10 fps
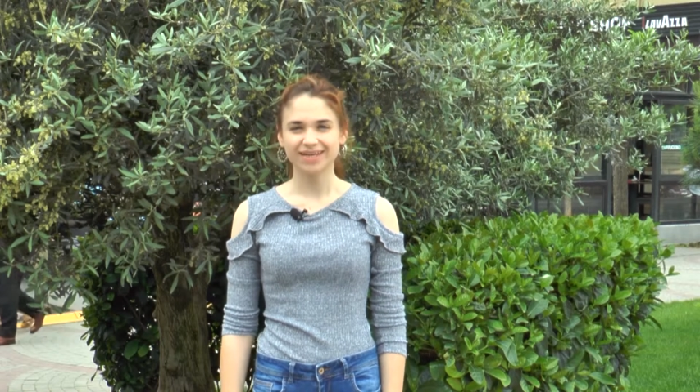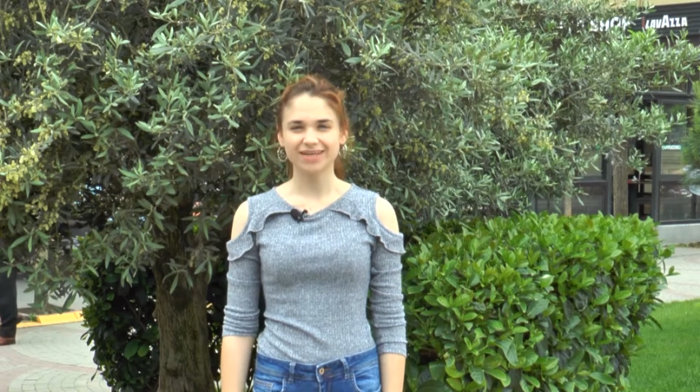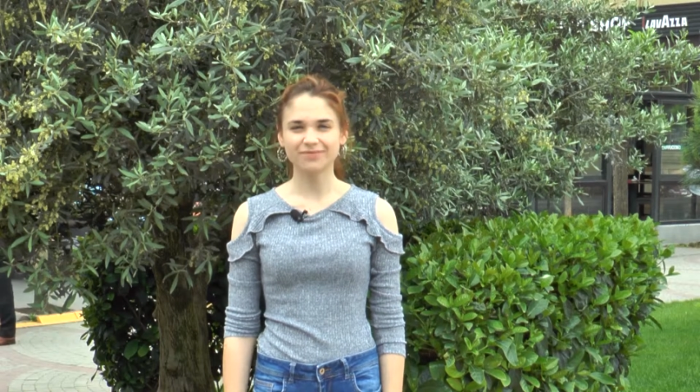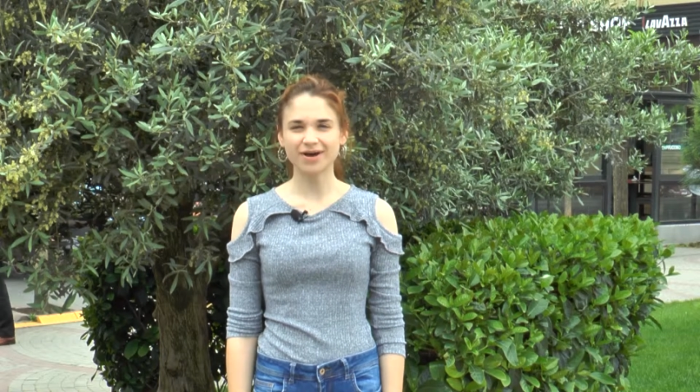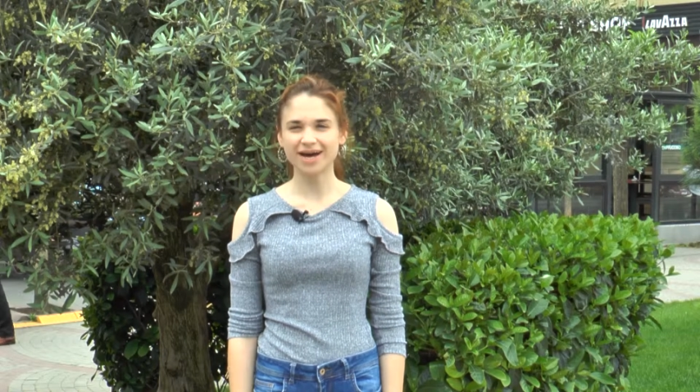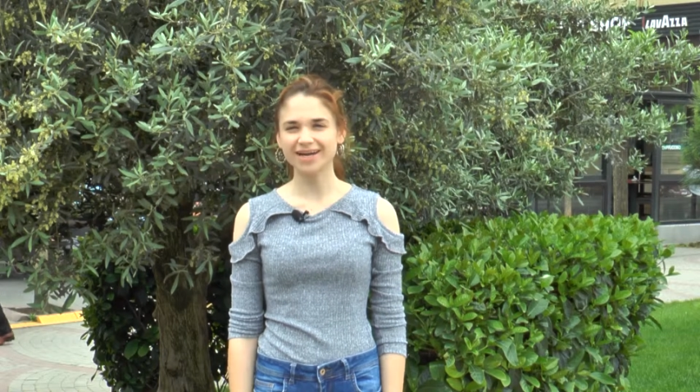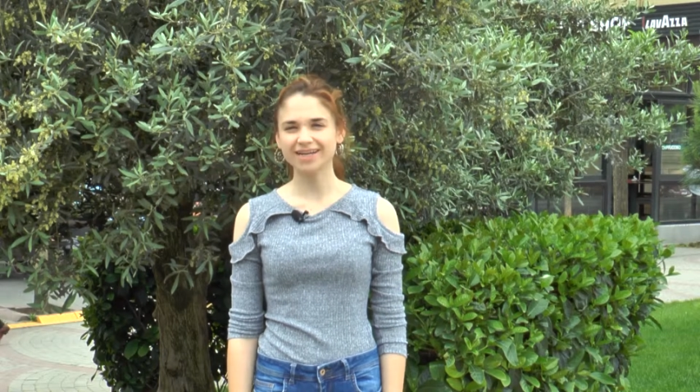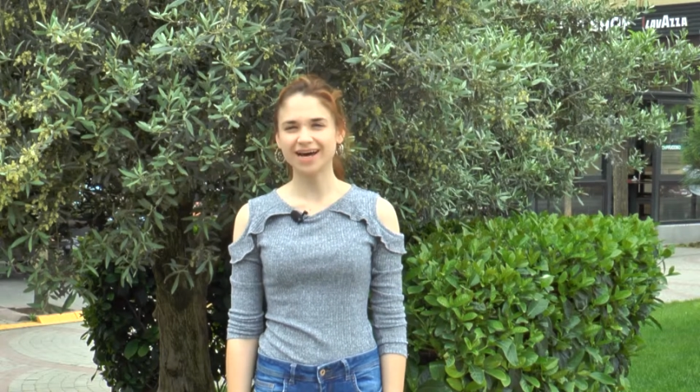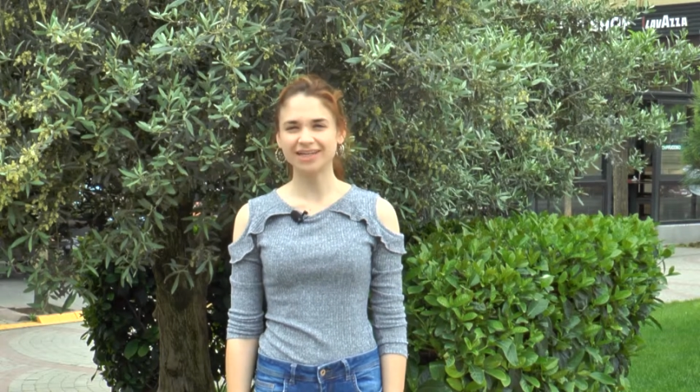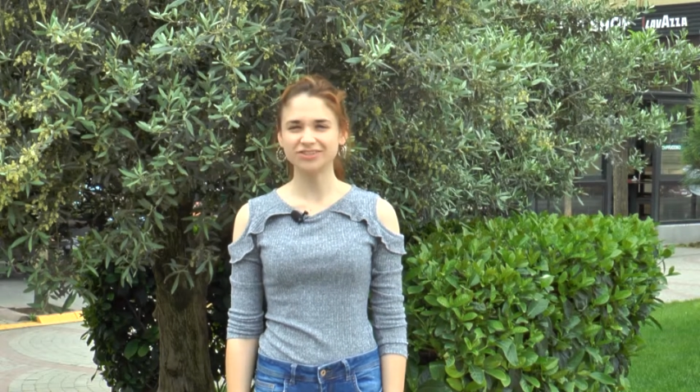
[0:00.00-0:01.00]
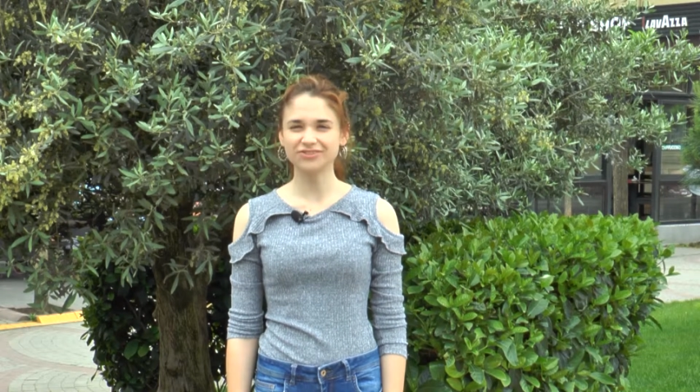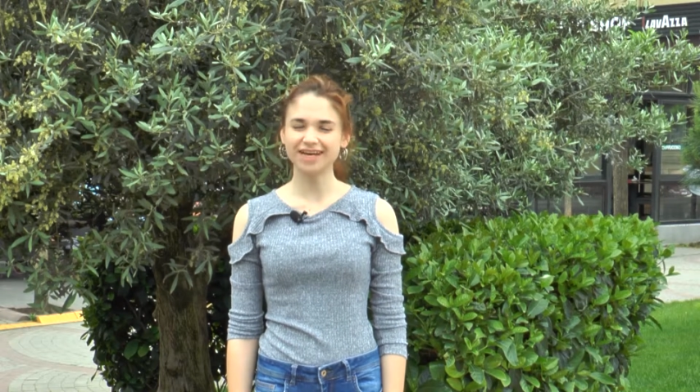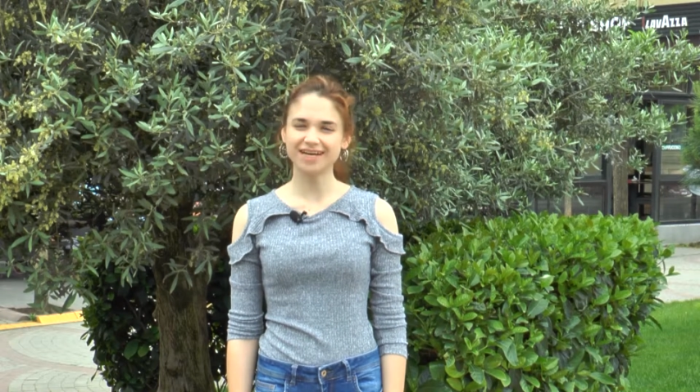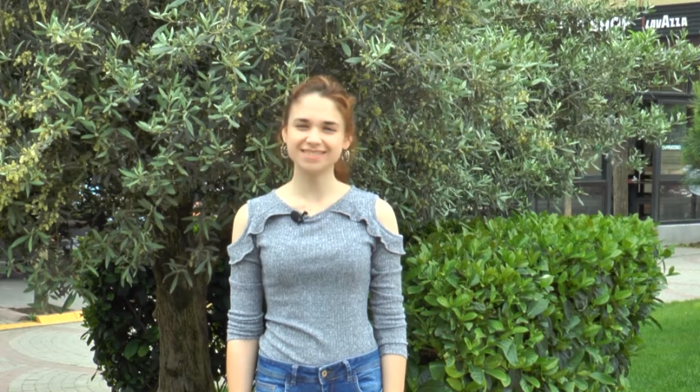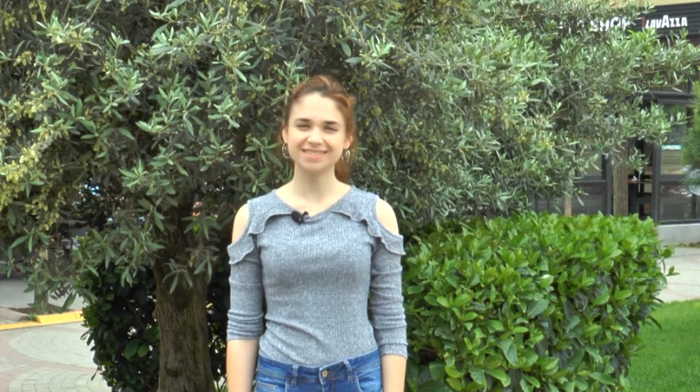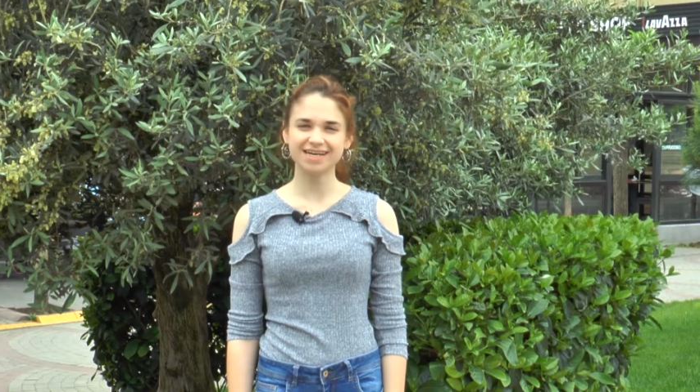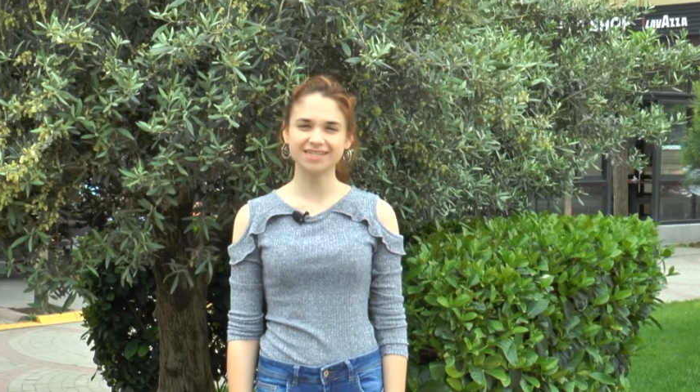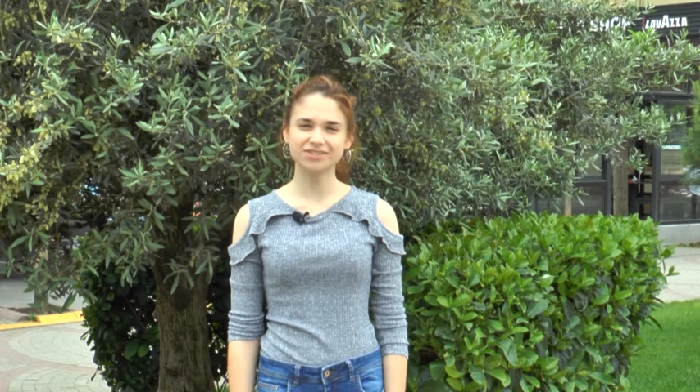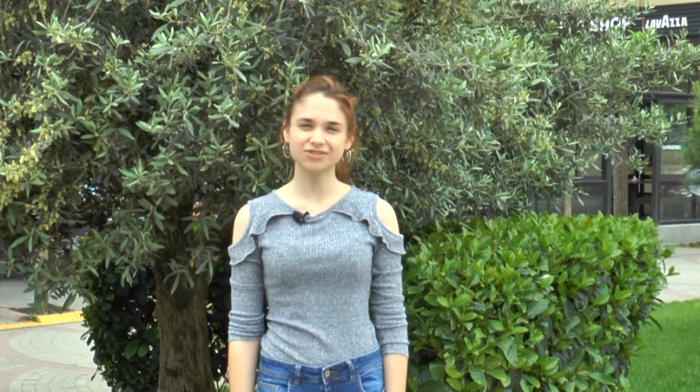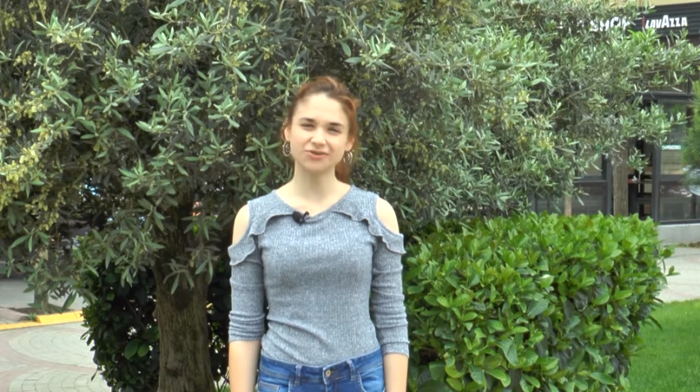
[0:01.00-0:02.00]
In my country, I
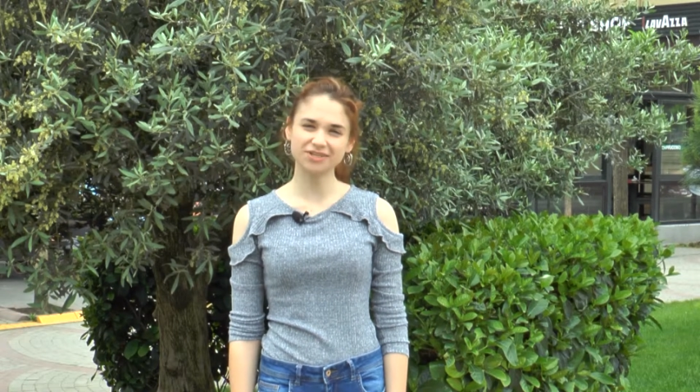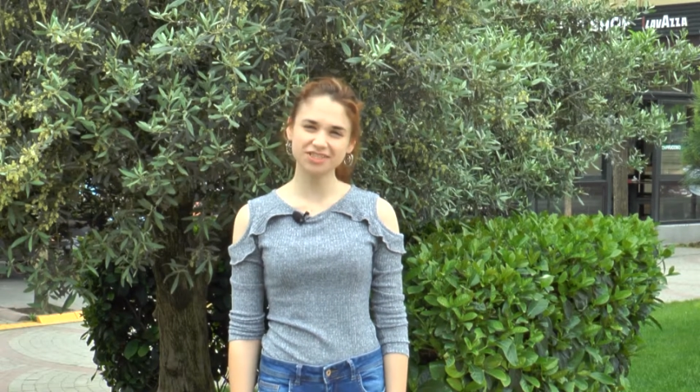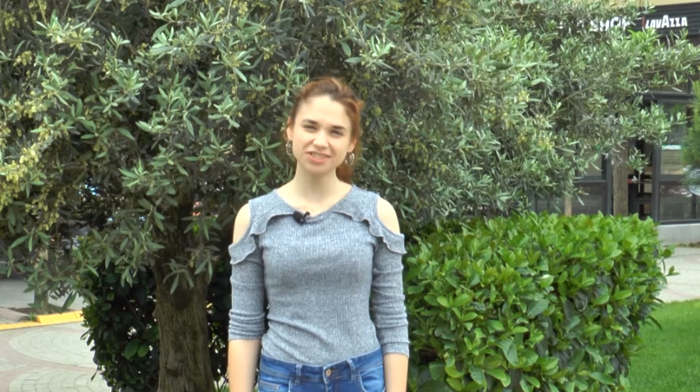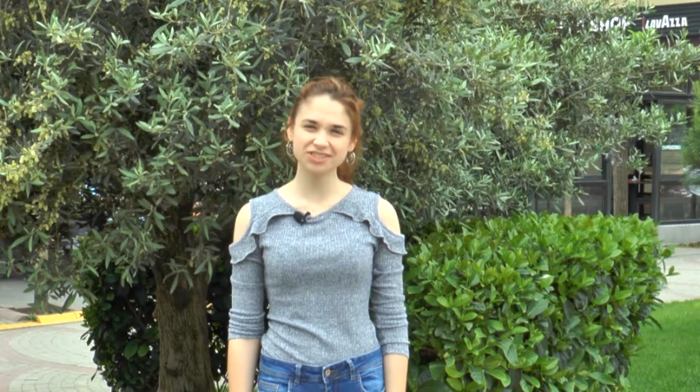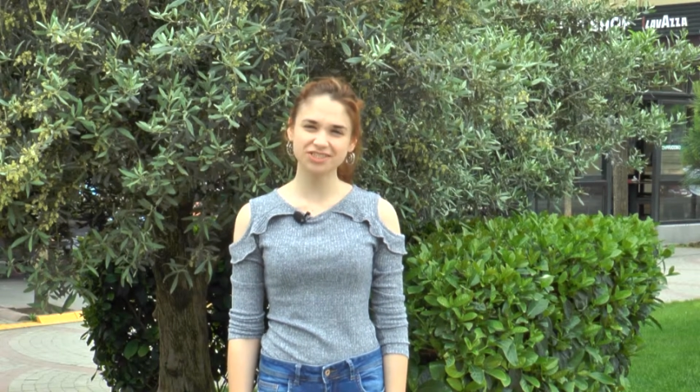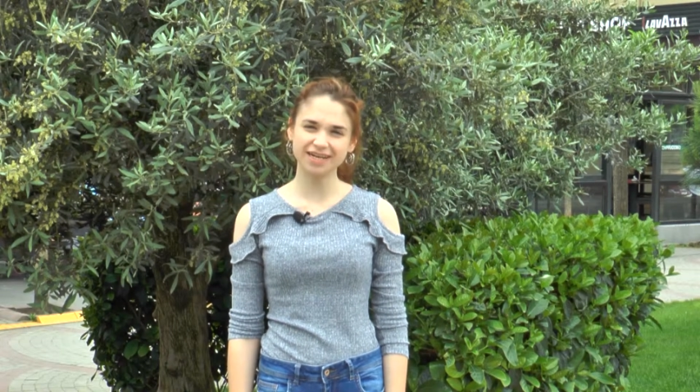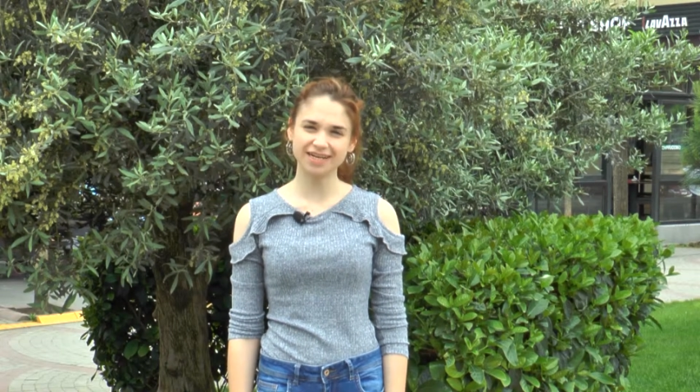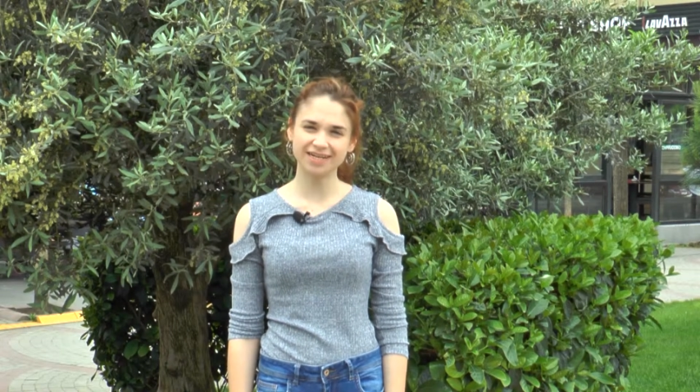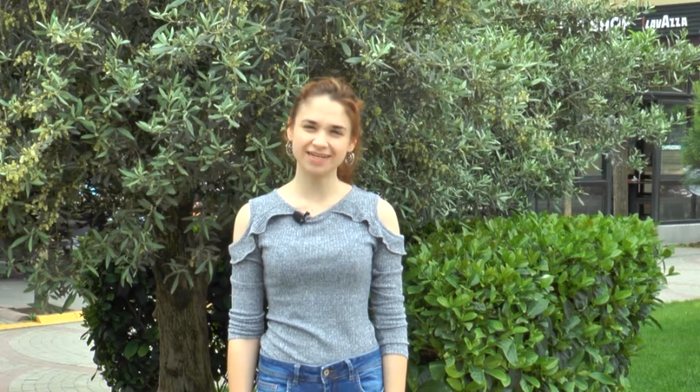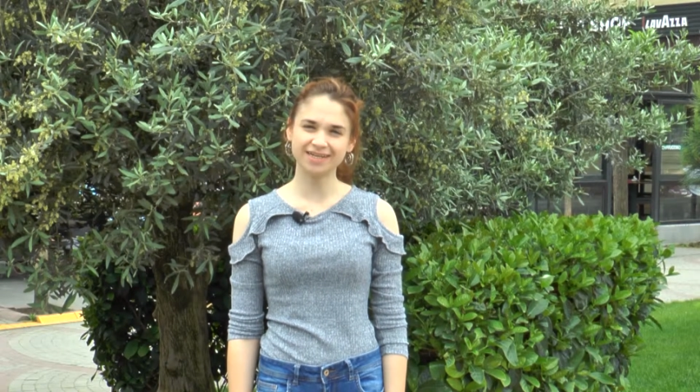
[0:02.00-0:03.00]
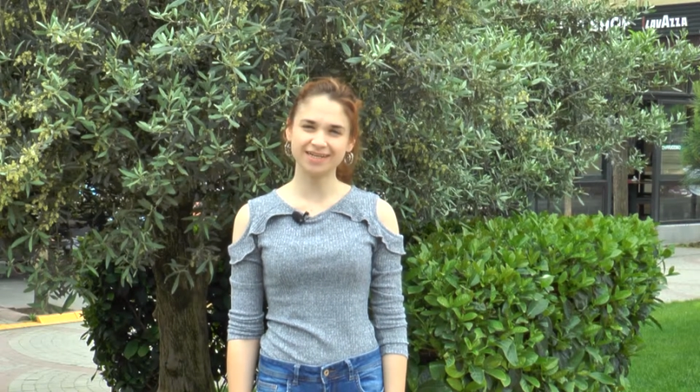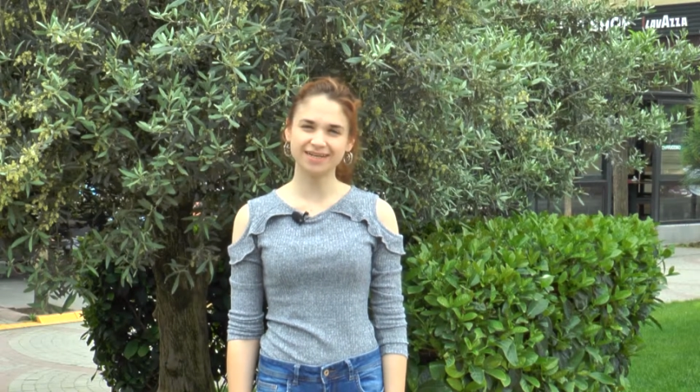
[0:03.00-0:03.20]
studied Turkish and